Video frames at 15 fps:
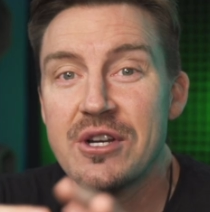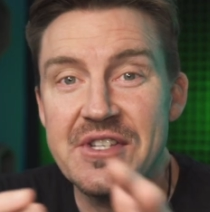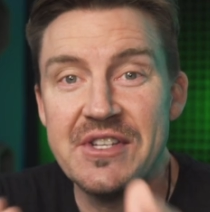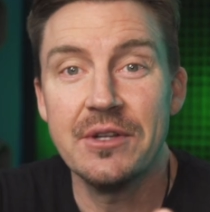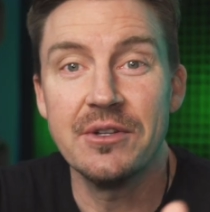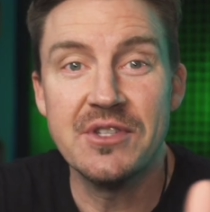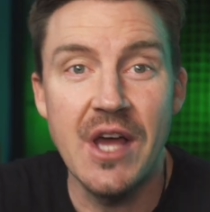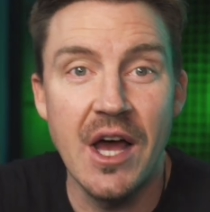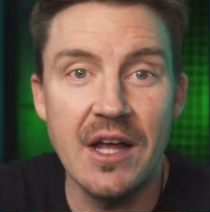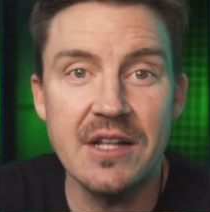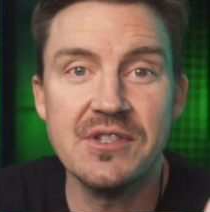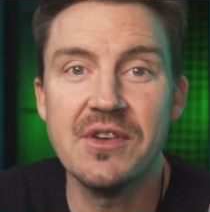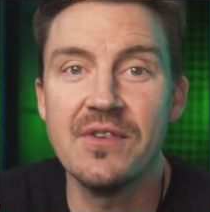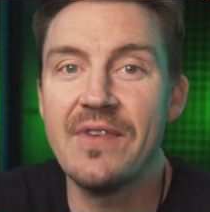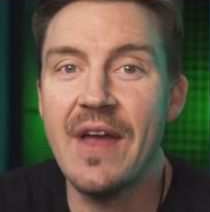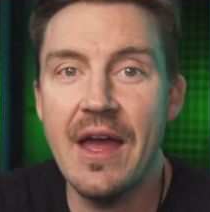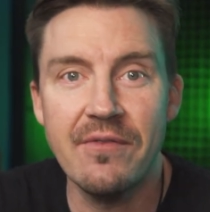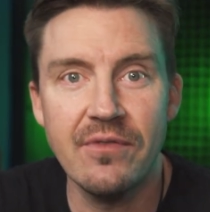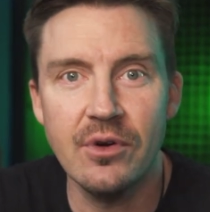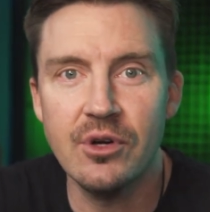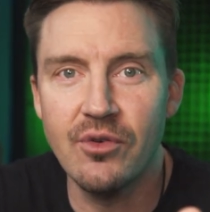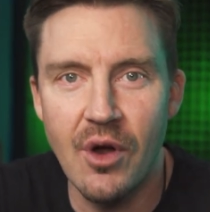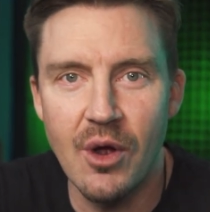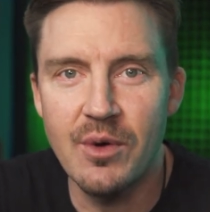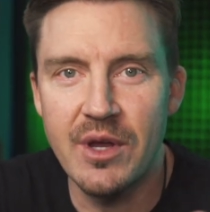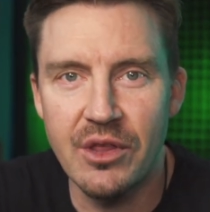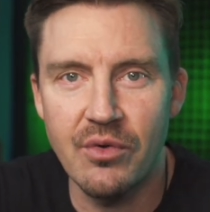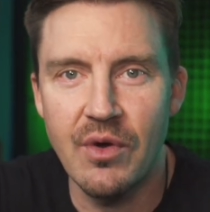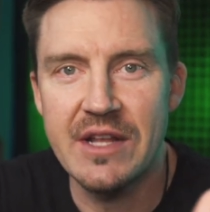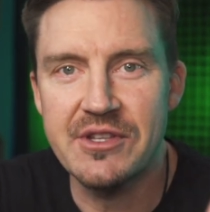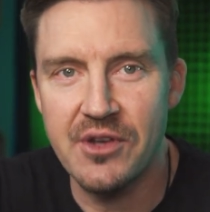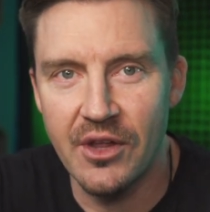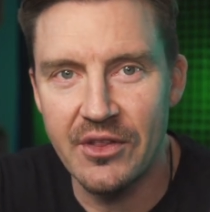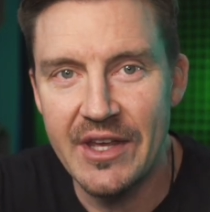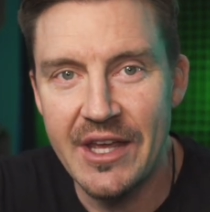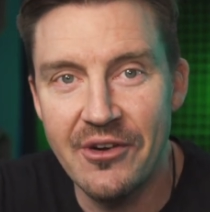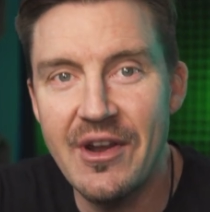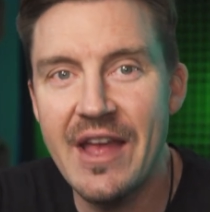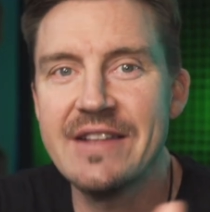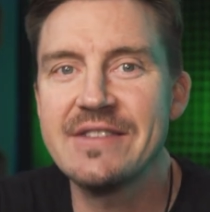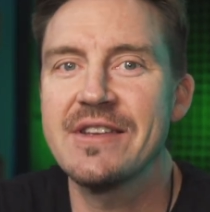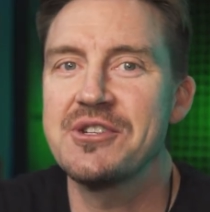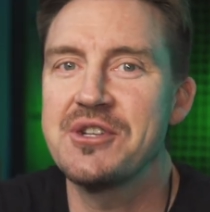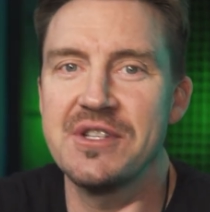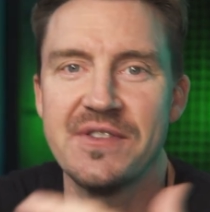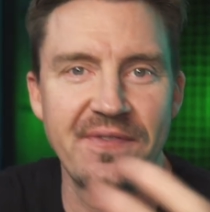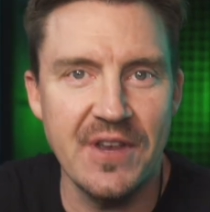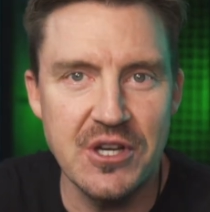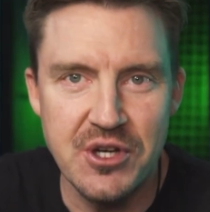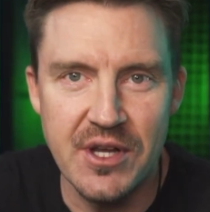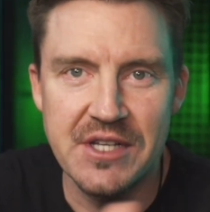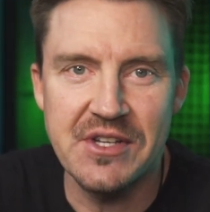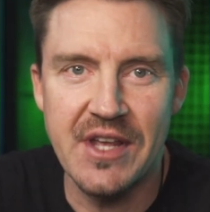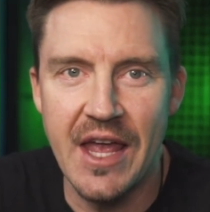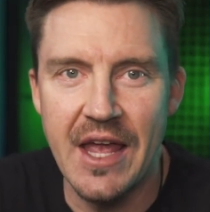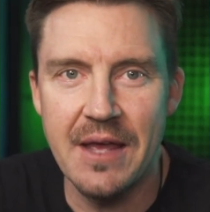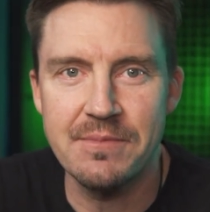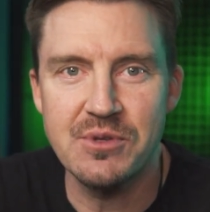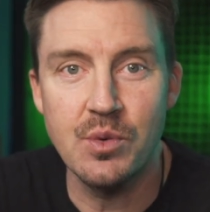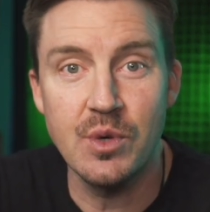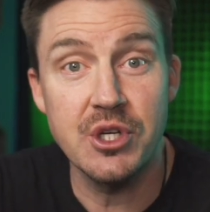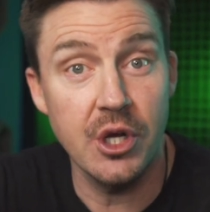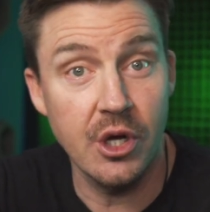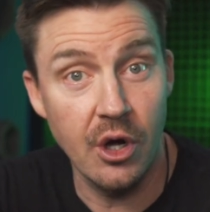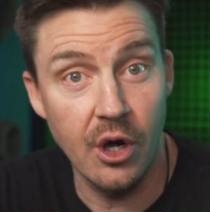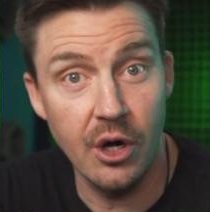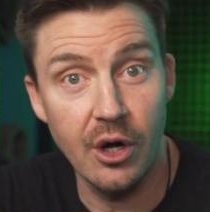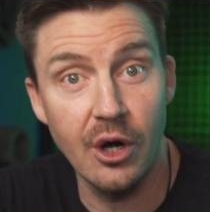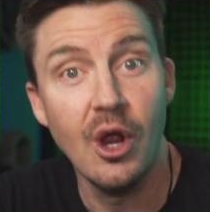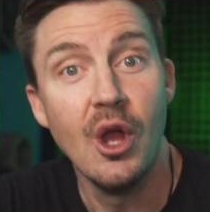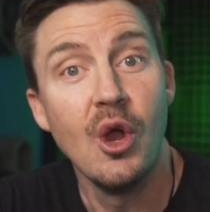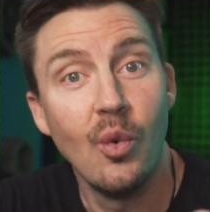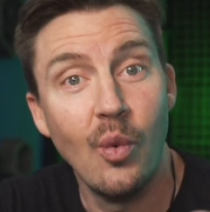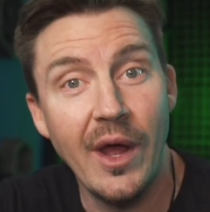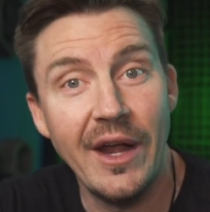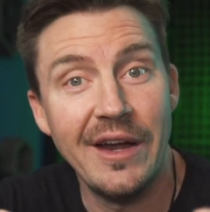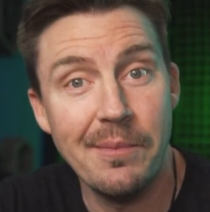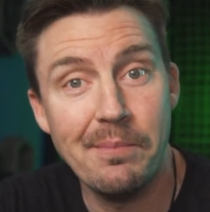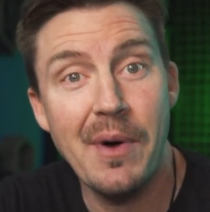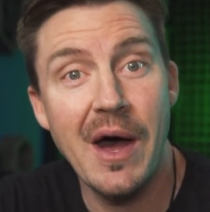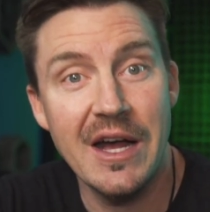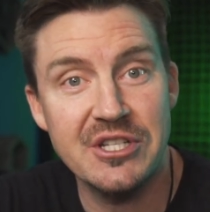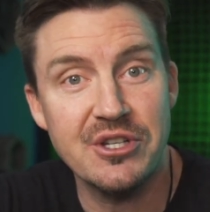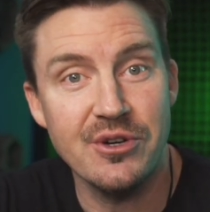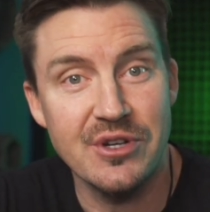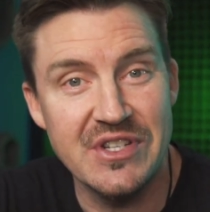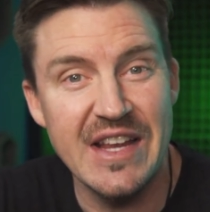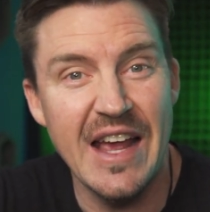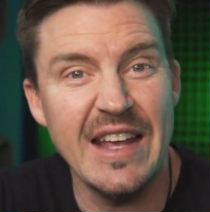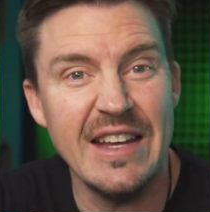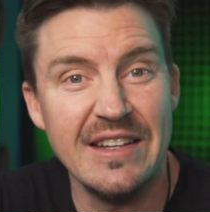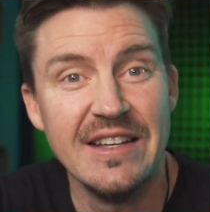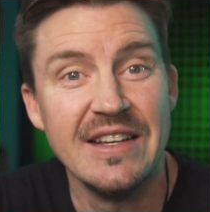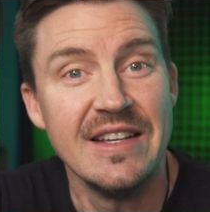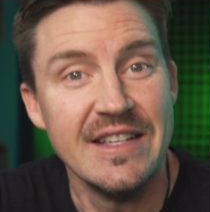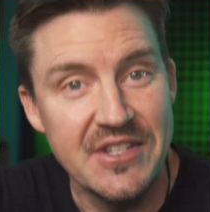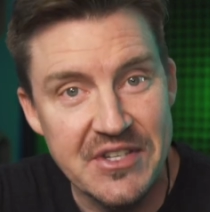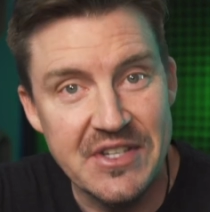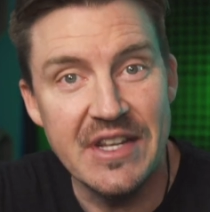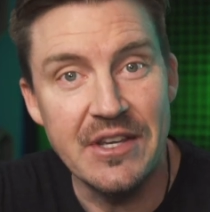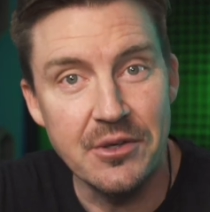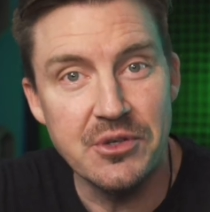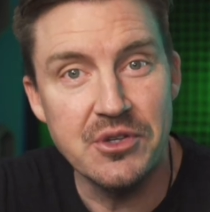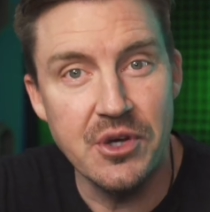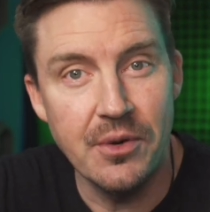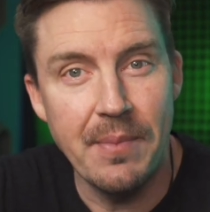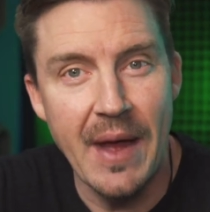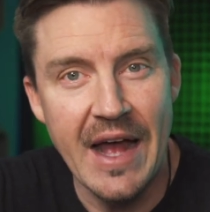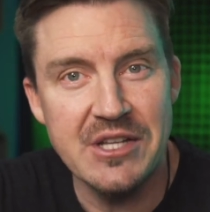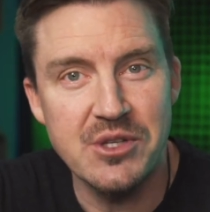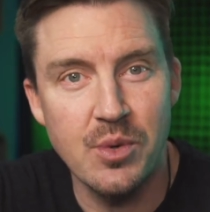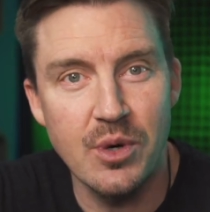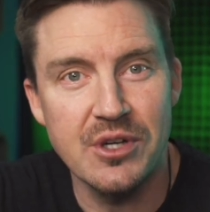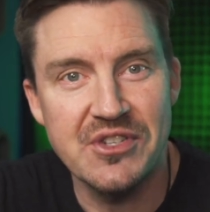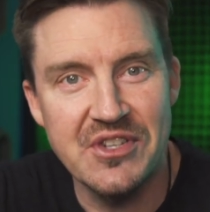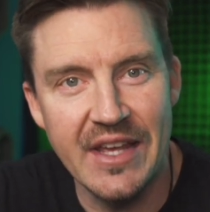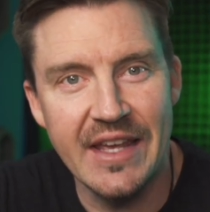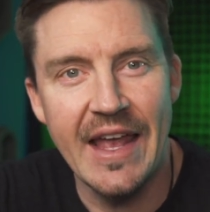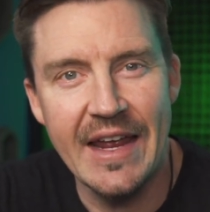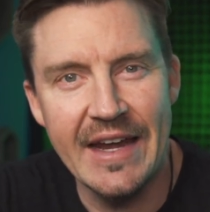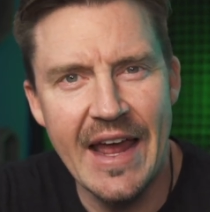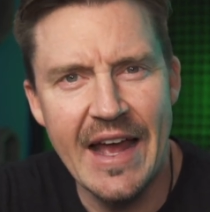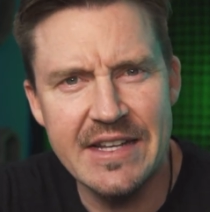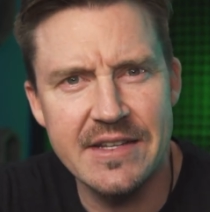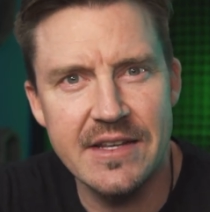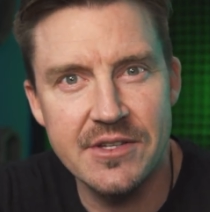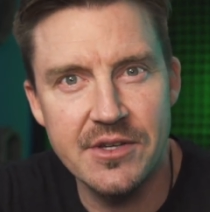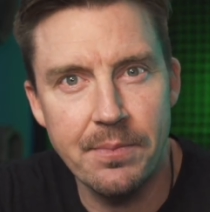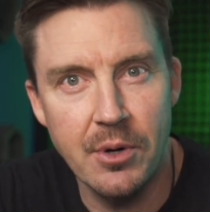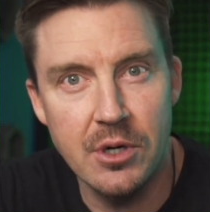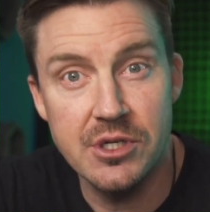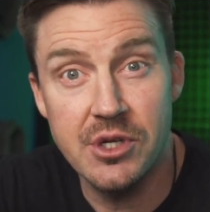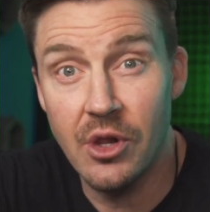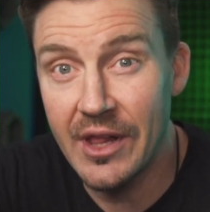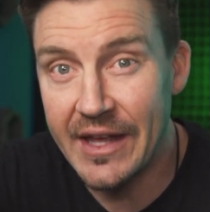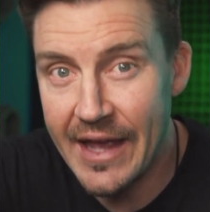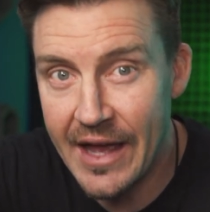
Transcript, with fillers: are still tons of ever-growing threats on the internet, such as phishing scams, which occur when an imposter site steals your passwords to gain access to personal